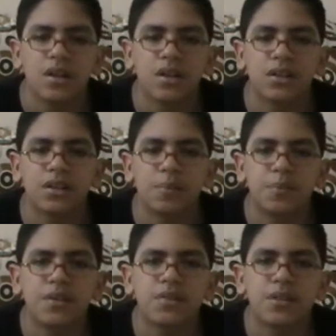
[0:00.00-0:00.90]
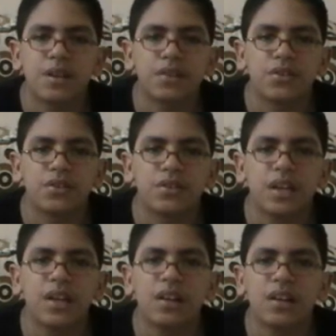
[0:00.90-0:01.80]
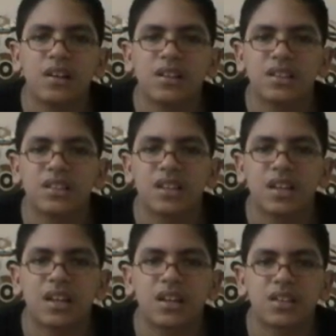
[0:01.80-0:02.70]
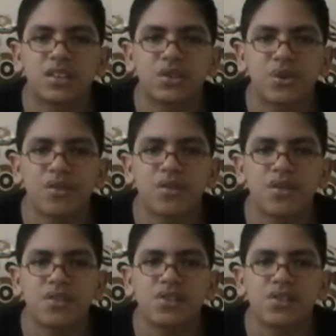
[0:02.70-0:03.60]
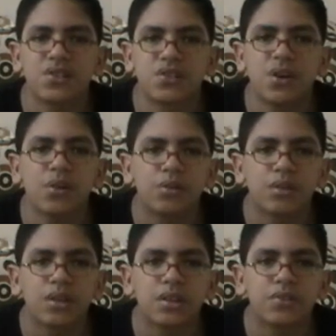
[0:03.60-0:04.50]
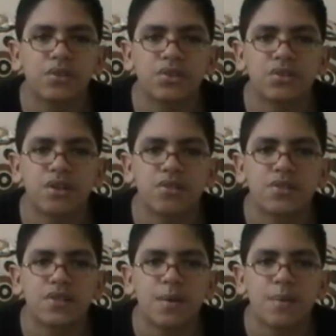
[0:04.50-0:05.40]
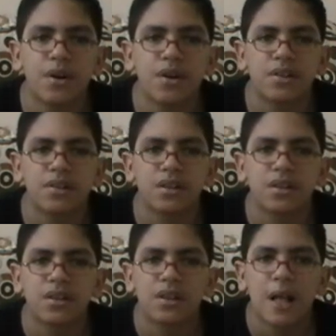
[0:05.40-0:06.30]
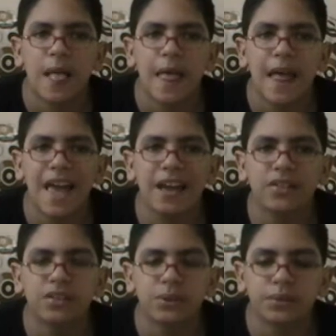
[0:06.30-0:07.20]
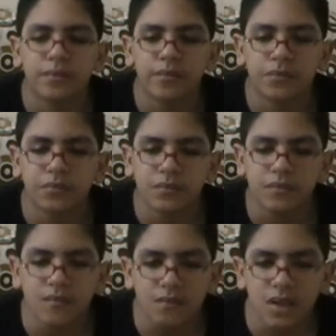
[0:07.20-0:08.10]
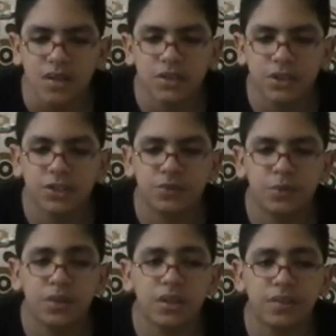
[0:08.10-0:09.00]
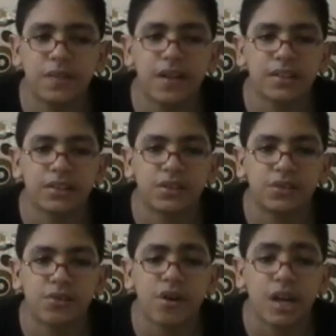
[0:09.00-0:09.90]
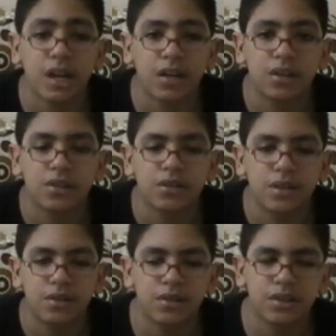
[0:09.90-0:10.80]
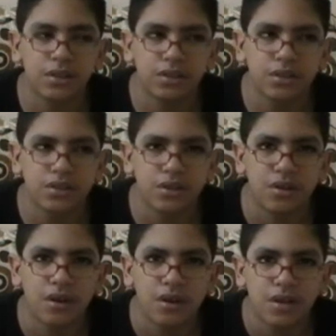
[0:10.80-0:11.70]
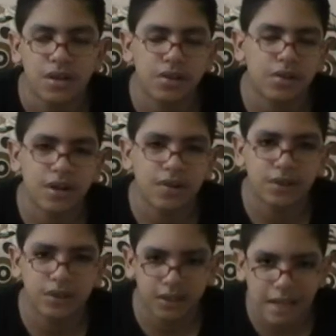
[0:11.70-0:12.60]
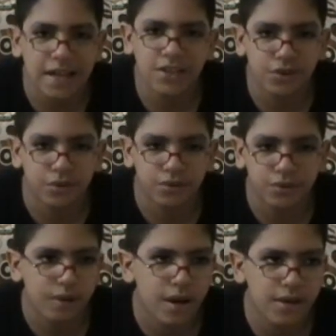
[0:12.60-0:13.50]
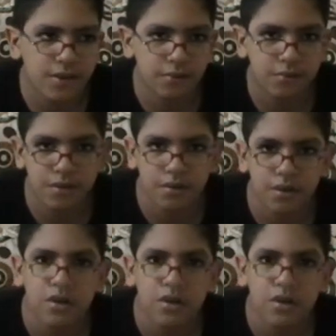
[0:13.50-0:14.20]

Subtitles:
It appeared that her tail is like stronger than stone if you try to step on it. And she's really fast at running. He couldn't touch her. He couldn't even catch her or do anything with her.